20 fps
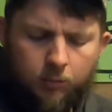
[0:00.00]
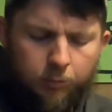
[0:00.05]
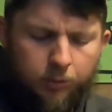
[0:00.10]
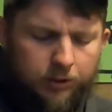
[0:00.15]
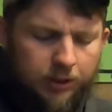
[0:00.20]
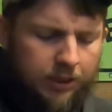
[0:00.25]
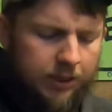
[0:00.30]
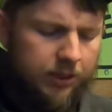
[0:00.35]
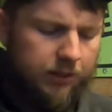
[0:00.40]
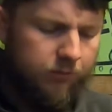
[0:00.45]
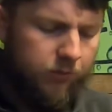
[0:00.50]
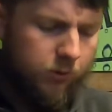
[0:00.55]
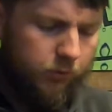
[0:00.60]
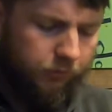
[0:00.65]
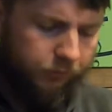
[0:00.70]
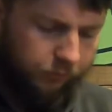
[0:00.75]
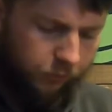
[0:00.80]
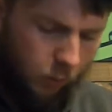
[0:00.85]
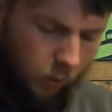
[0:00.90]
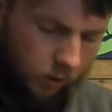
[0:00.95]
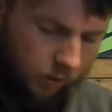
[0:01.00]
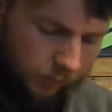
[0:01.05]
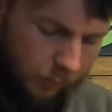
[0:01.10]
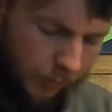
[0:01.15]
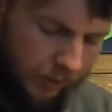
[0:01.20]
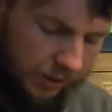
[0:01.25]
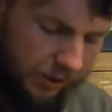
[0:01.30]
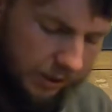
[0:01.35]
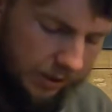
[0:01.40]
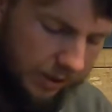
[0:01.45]
But they give you 4 of
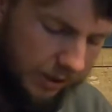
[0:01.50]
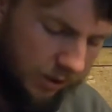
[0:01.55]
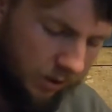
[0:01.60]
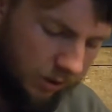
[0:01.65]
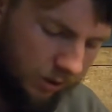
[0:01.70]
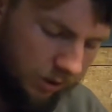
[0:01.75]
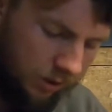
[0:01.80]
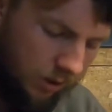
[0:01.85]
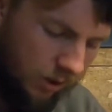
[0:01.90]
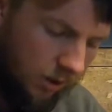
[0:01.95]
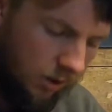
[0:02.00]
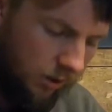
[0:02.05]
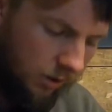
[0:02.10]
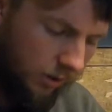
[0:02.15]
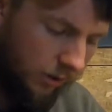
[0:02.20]
them in here.